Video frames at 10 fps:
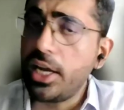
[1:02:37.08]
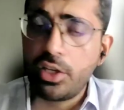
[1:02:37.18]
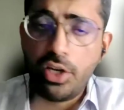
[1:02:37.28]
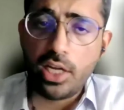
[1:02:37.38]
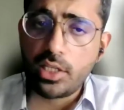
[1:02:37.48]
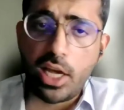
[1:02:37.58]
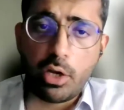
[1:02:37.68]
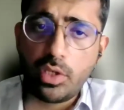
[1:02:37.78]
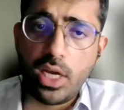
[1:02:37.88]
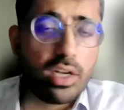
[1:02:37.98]
that
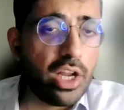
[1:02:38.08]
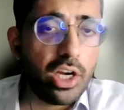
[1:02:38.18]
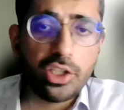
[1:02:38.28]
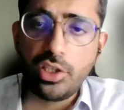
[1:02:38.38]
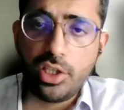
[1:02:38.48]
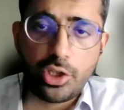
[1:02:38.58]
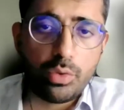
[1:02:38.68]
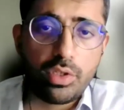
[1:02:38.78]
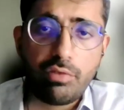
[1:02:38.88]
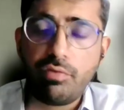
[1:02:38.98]
creates, like you said, leakages
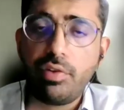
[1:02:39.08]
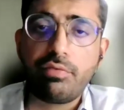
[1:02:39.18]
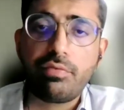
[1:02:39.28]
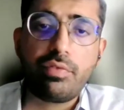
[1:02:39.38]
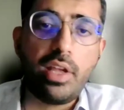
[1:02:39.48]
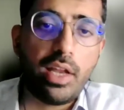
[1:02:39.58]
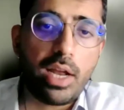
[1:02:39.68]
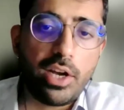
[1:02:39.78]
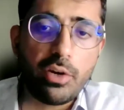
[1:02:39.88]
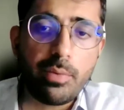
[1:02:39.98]
issues. If
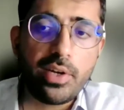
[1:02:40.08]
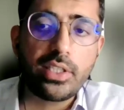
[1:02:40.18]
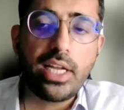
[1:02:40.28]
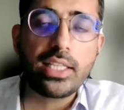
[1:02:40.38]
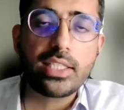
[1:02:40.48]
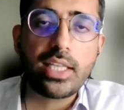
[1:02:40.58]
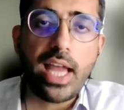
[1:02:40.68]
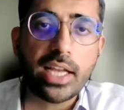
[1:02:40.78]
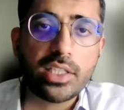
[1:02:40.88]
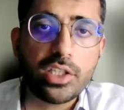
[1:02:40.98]
the database
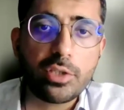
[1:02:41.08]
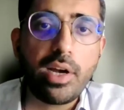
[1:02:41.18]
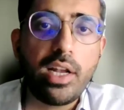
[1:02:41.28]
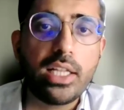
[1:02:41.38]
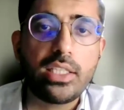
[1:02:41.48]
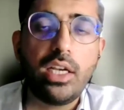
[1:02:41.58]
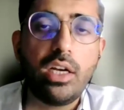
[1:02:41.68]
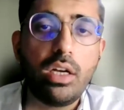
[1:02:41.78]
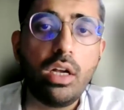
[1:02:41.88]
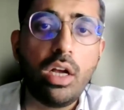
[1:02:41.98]
gets accessed by, let's
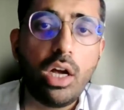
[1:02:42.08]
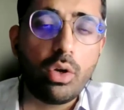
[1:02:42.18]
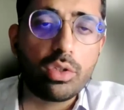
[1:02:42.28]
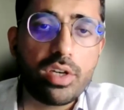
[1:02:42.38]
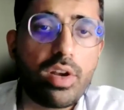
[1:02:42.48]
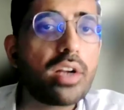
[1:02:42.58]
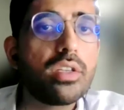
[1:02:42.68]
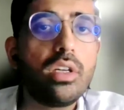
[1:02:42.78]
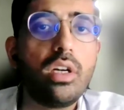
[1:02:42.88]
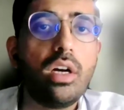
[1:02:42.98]
say, a non-state
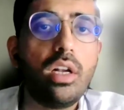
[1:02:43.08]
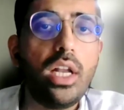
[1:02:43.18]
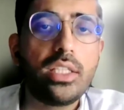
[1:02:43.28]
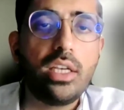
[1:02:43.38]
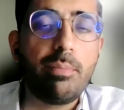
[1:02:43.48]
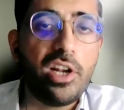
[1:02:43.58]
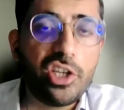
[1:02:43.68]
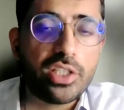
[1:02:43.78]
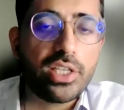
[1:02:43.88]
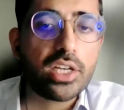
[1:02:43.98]
actor or let's say a
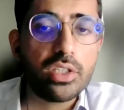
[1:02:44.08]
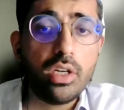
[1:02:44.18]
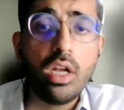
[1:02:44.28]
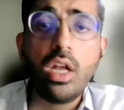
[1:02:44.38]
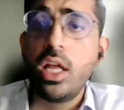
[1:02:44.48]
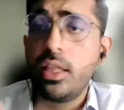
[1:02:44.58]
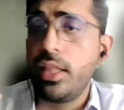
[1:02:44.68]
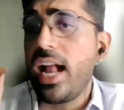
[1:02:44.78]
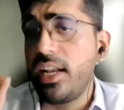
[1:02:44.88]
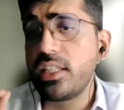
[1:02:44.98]
malicious actor,
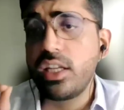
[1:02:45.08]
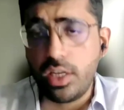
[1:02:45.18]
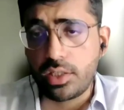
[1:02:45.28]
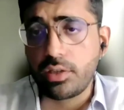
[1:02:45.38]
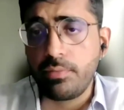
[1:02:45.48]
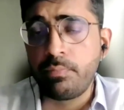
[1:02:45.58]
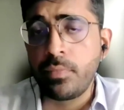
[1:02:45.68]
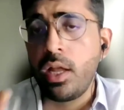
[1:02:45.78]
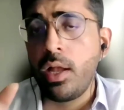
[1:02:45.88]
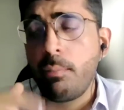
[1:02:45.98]
that is a risk.
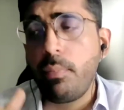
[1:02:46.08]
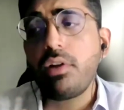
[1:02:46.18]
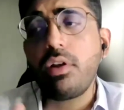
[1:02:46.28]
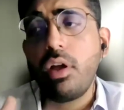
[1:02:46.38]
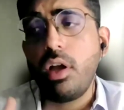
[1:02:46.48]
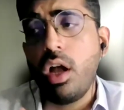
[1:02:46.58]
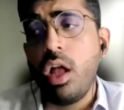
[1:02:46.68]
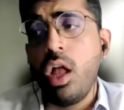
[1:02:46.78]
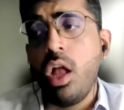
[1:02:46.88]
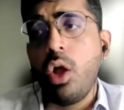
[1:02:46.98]
But
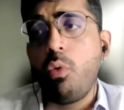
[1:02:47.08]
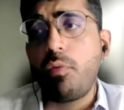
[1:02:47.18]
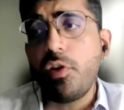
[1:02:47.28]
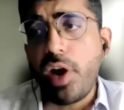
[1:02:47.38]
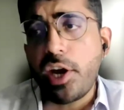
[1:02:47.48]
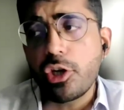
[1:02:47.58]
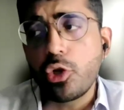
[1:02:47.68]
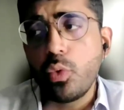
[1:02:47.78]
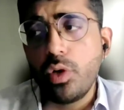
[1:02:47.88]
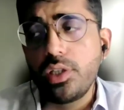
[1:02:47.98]
what we're
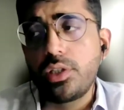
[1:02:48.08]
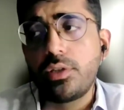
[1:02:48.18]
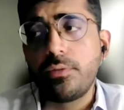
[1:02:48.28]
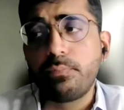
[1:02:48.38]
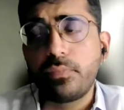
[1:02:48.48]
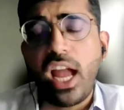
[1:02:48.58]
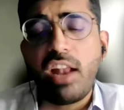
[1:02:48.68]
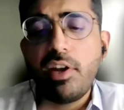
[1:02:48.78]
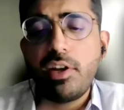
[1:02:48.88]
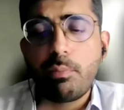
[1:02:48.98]
trying to do is,
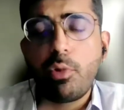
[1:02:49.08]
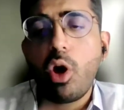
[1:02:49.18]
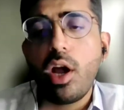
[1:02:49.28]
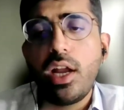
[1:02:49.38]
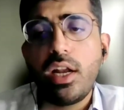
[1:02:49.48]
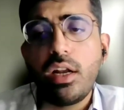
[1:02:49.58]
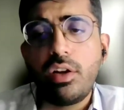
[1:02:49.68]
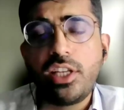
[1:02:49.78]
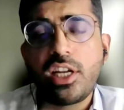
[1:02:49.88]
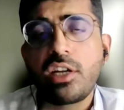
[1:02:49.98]
can we deploy
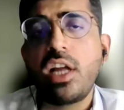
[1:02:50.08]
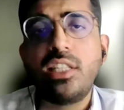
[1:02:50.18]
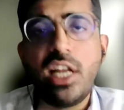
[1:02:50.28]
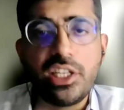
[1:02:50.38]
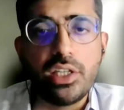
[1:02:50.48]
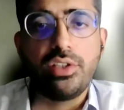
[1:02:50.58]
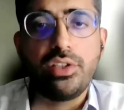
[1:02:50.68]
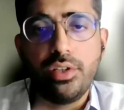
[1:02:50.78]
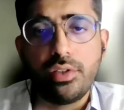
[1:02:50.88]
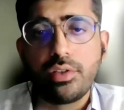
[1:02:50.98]
decentralized
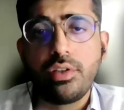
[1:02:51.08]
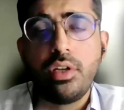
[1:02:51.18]
ledgers there?